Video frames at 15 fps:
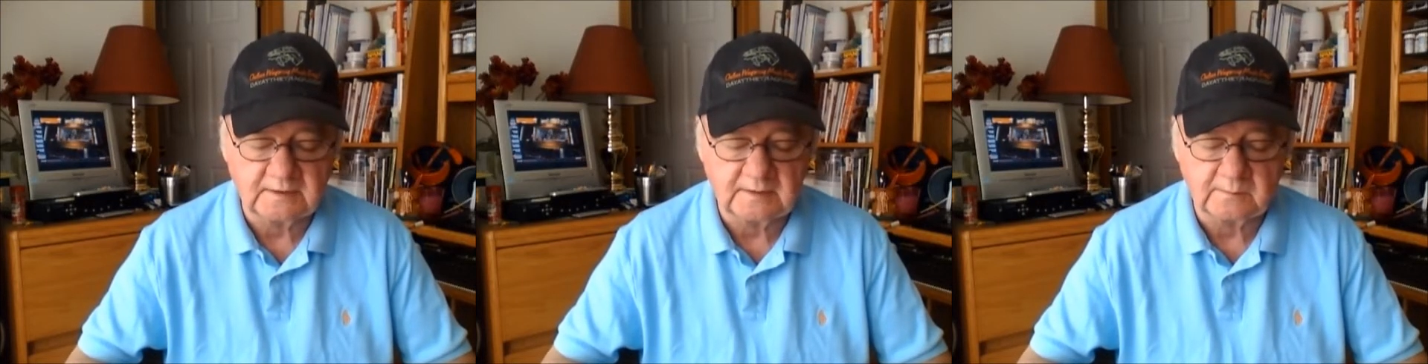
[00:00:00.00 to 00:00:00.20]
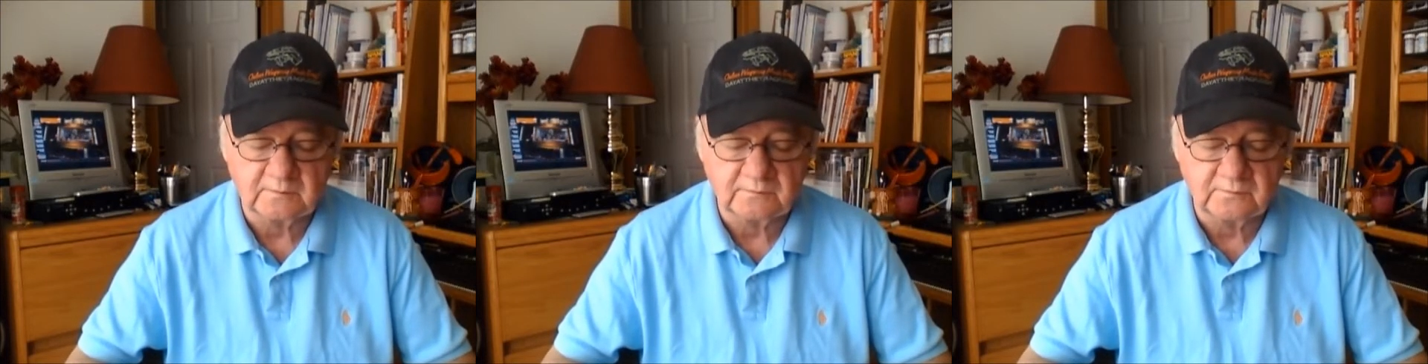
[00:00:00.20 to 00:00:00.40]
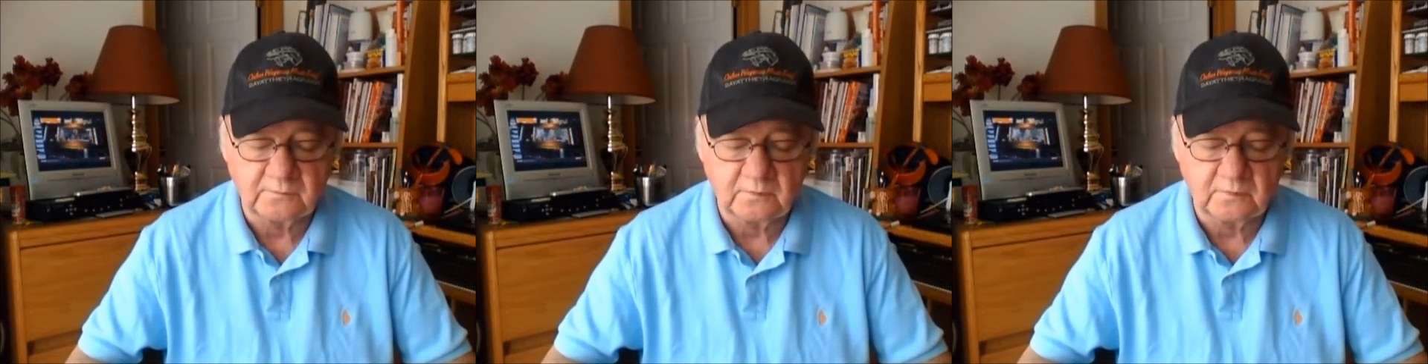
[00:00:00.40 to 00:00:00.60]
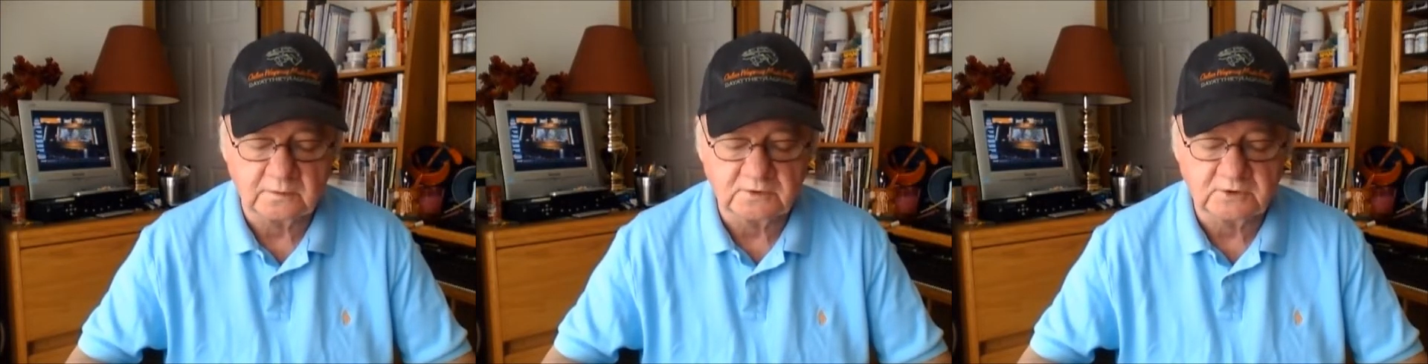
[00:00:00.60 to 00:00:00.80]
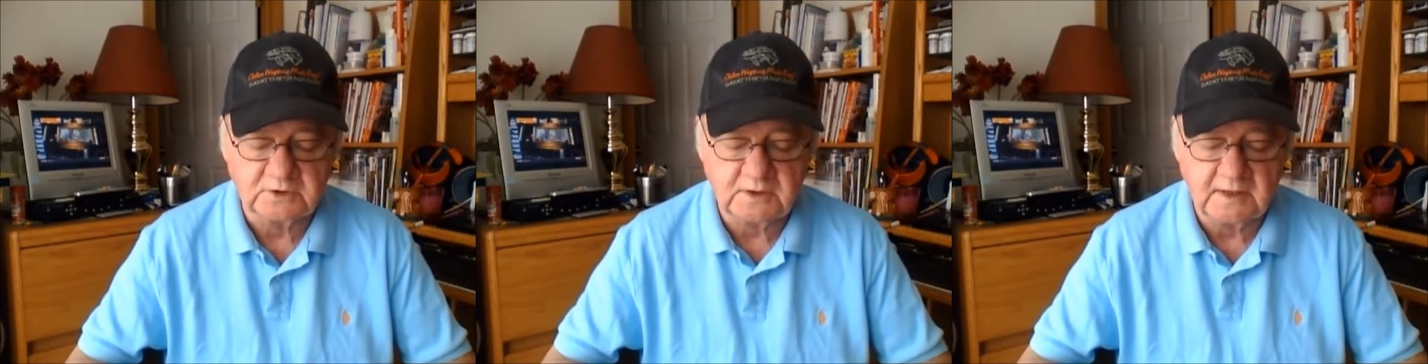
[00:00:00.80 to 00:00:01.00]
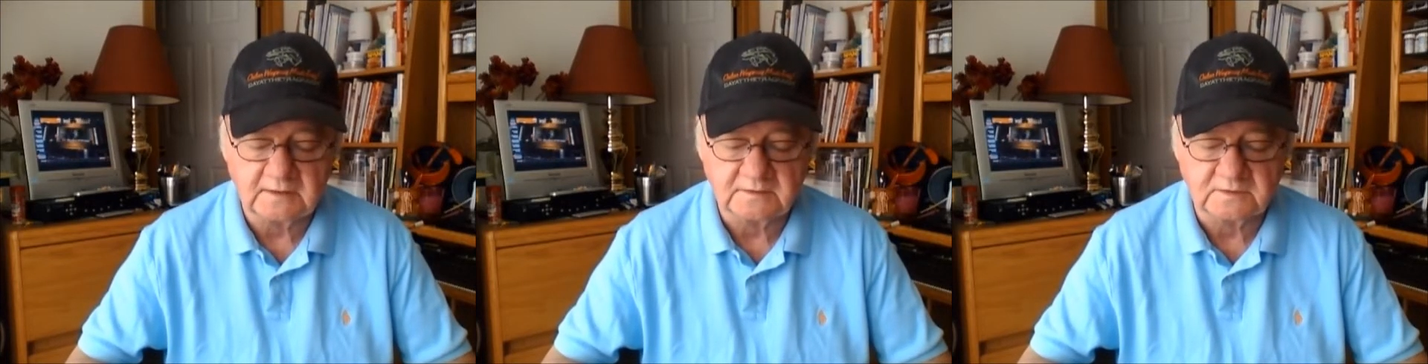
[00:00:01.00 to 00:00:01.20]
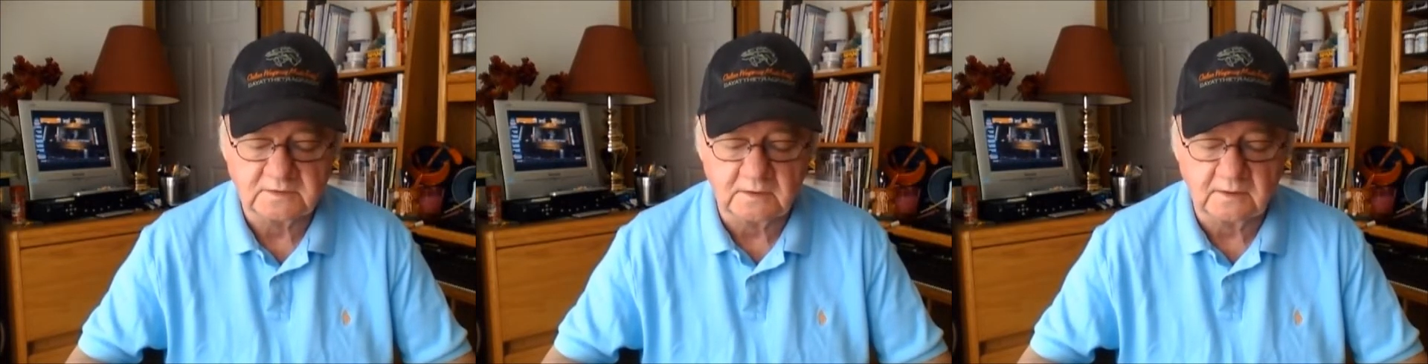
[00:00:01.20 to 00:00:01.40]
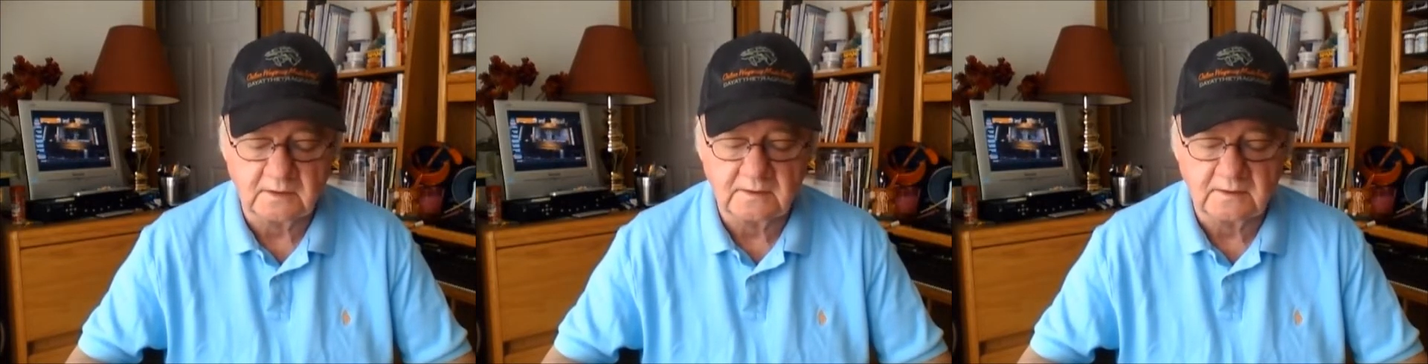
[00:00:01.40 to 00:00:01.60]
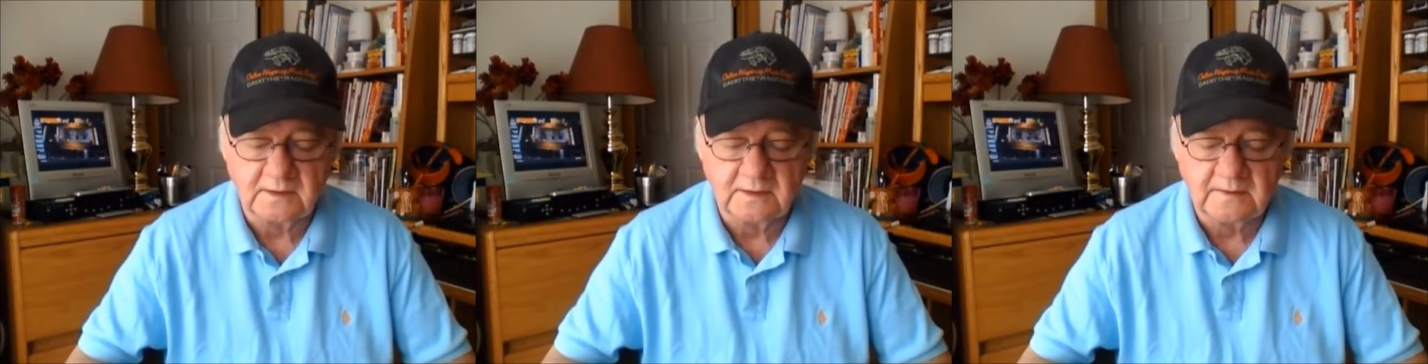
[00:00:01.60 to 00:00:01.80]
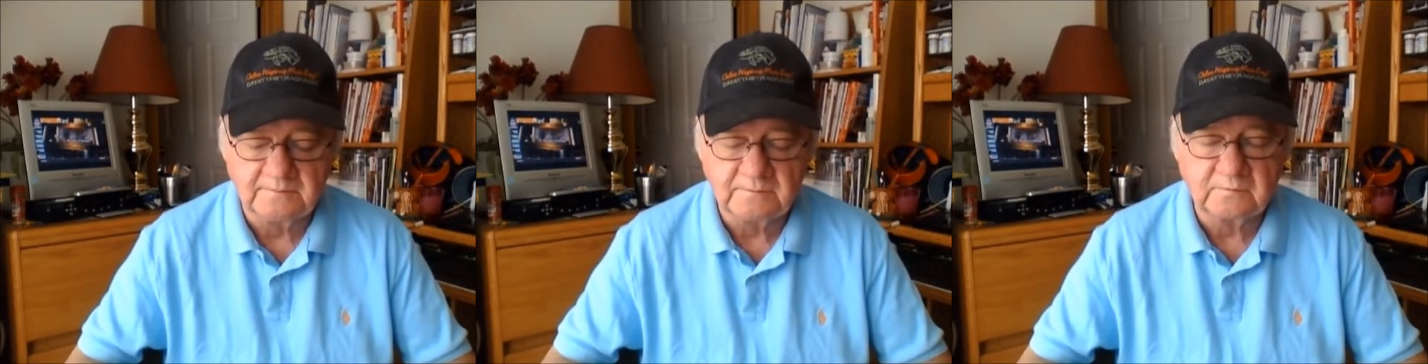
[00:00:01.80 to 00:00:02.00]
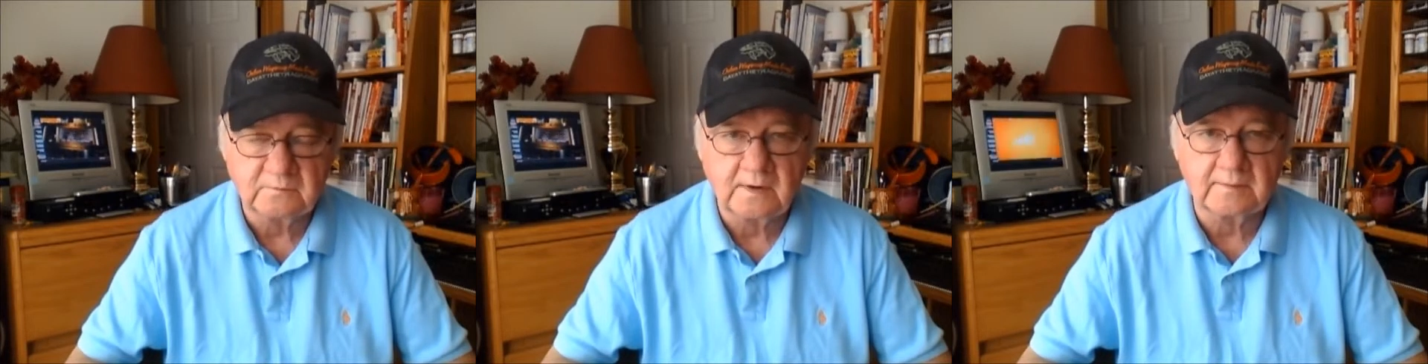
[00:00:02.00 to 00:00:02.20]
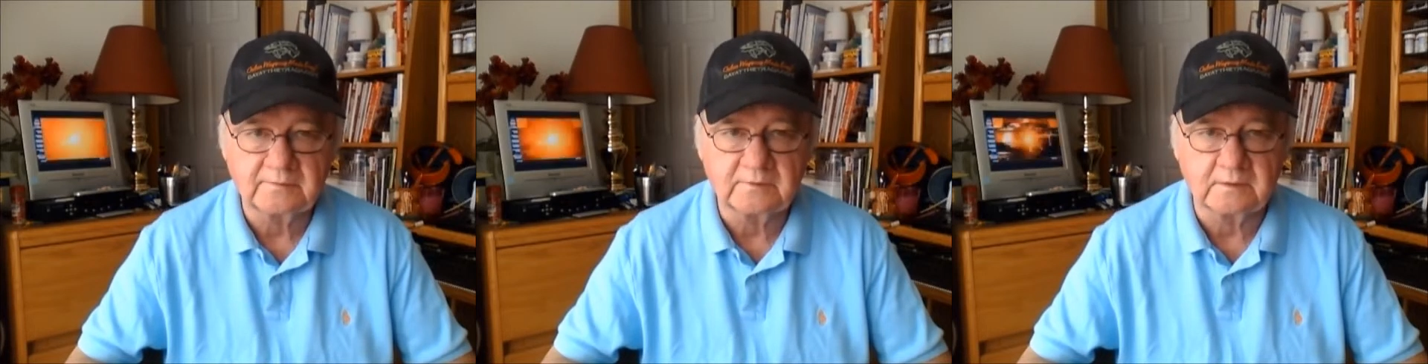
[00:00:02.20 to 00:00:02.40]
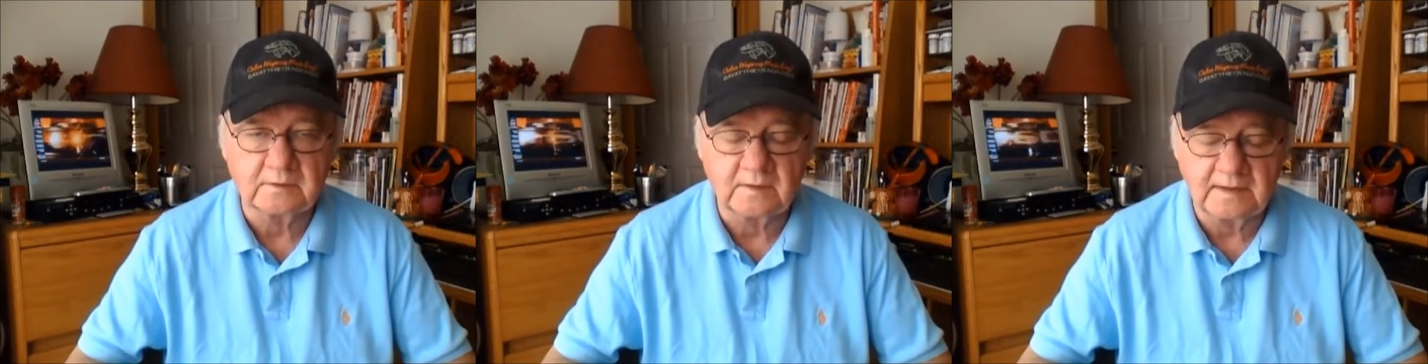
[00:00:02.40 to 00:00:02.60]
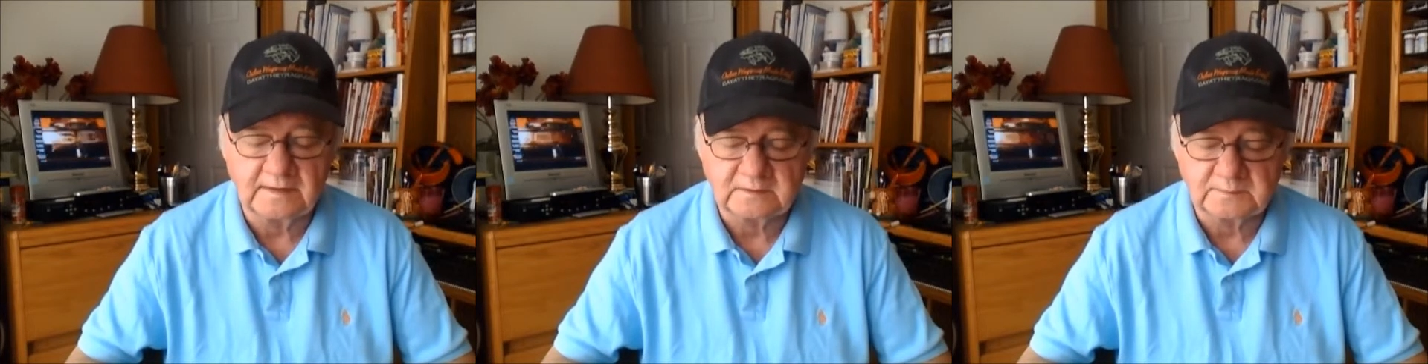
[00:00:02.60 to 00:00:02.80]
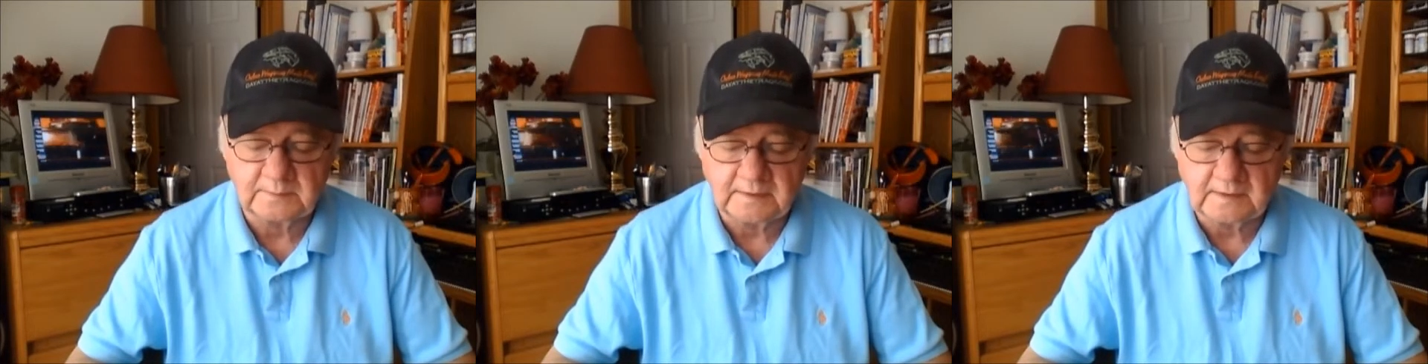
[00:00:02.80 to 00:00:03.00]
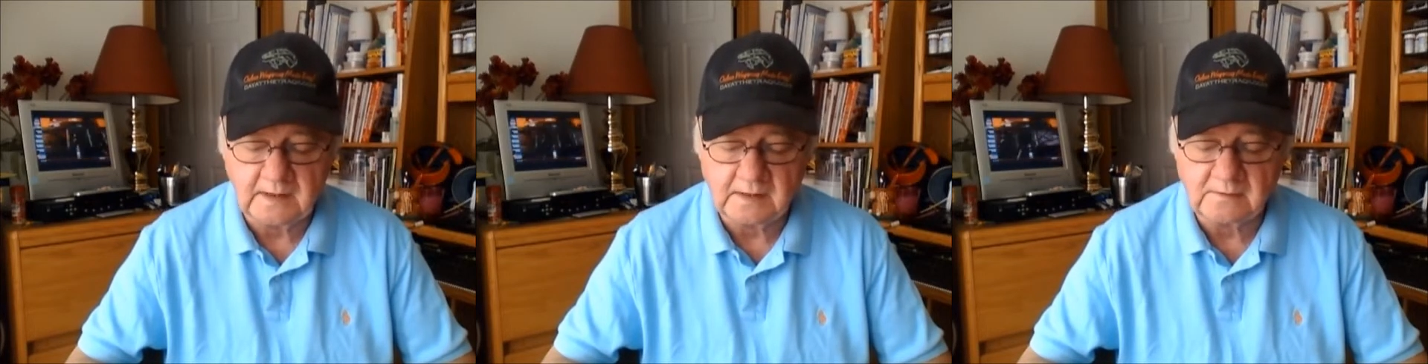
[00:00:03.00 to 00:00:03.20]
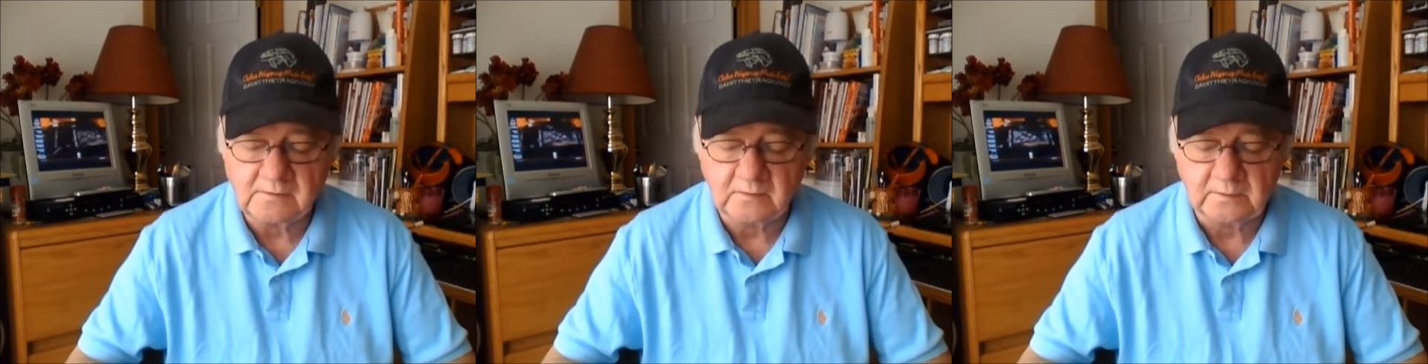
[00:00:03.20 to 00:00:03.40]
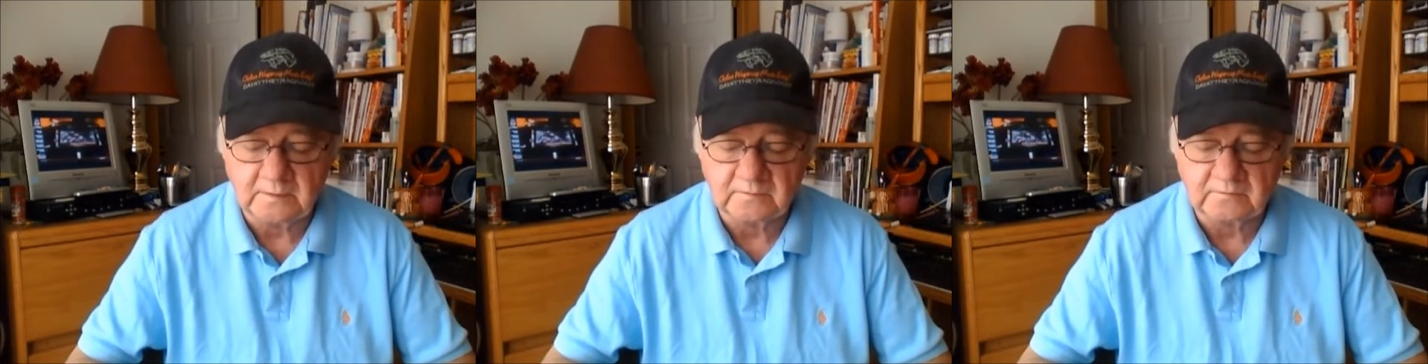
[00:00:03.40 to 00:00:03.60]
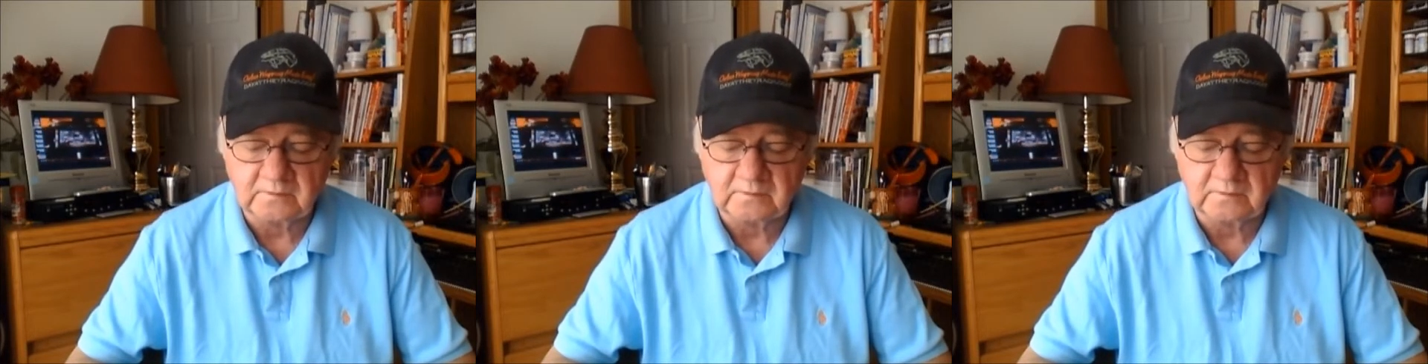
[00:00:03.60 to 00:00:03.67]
Number 4, She Has Heart, drops in class by 8 units.